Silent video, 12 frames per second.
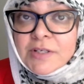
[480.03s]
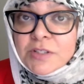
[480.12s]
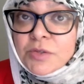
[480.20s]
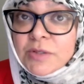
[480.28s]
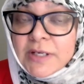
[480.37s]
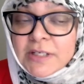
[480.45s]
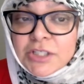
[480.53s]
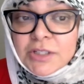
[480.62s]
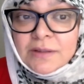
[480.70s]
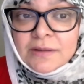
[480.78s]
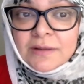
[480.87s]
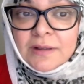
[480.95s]
His
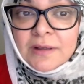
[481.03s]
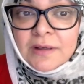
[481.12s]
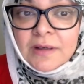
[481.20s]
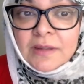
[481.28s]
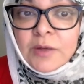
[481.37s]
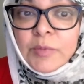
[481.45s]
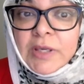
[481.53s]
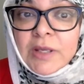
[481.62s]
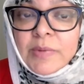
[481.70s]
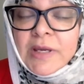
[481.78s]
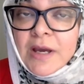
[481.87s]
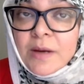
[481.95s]
creation, then we can
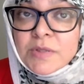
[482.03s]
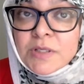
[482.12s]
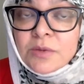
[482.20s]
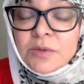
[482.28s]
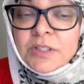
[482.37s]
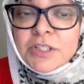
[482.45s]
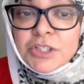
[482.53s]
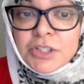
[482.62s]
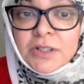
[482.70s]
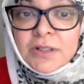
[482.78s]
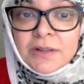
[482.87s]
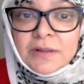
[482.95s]
be absolutely
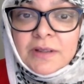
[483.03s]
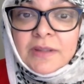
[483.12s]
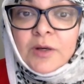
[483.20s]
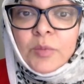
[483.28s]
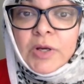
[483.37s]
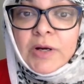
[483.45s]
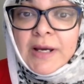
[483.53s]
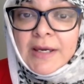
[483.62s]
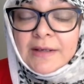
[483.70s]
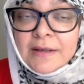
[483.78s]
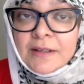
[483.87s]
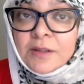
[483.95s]
sure that we are
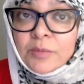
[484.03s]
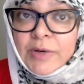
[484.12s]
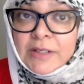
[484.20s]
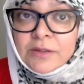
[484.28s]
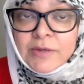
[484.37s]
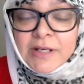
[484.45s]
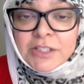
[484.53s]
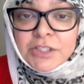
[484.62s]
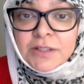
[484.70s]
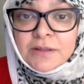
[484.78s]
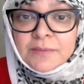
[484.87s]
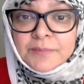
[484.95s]
headed in the right
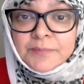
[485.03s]
direction.